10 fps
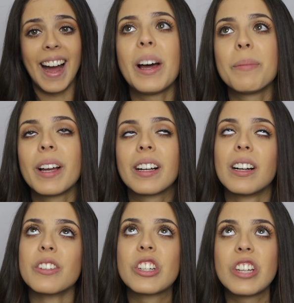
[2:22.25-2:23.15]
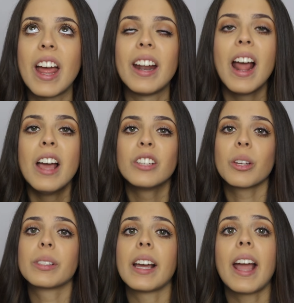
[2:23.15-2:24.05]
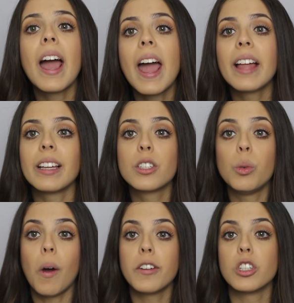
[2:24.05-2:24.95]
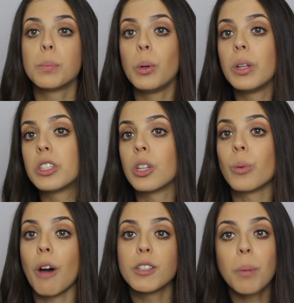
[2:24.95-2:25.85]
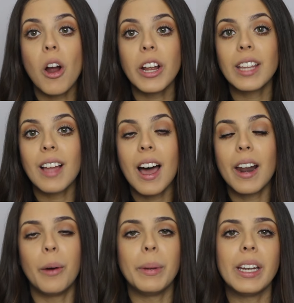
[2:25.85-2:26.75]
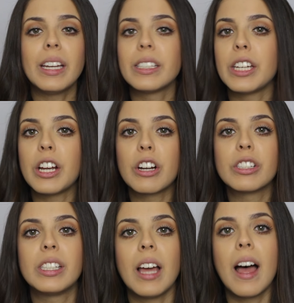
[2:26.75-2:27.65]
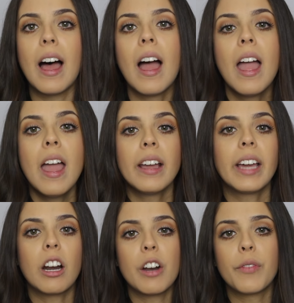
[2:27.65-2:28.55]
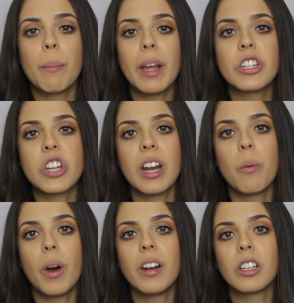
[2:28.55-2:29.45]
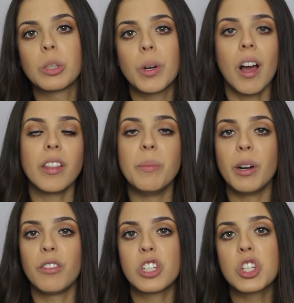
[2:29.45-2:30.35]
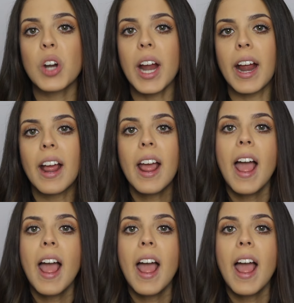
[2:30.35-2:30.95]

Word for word: I'm like, oh, shit. So I was like, hey, like, do you want to just pull into the Ralph's parking lot? It'll be easier to get our information and whatnot so we're not in the middle of the street.